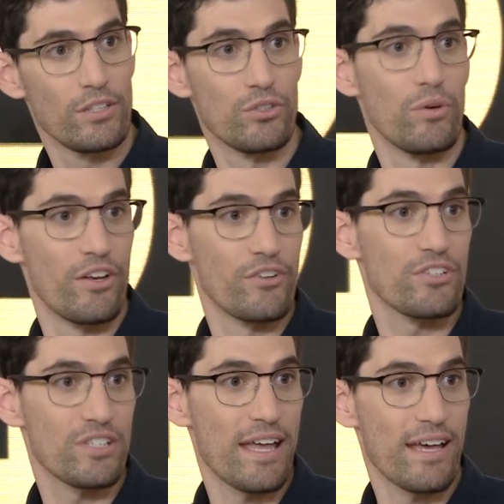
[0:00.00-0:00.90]
to
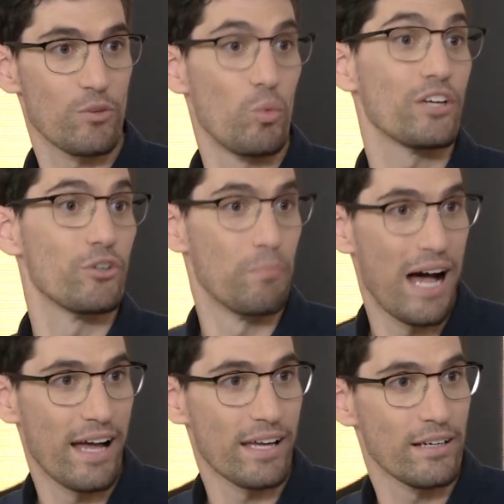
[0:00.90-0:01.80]
understand what you're
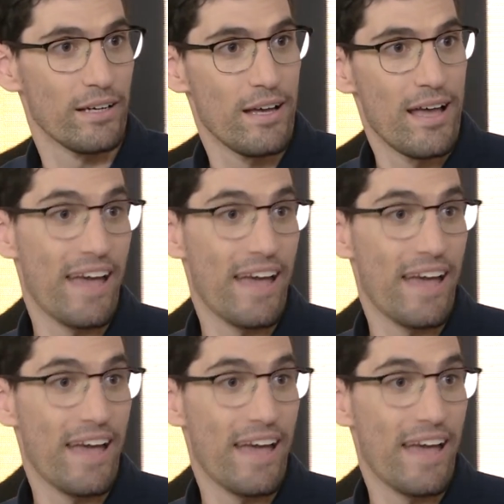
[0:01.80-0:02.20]
buying. Mm-hmm.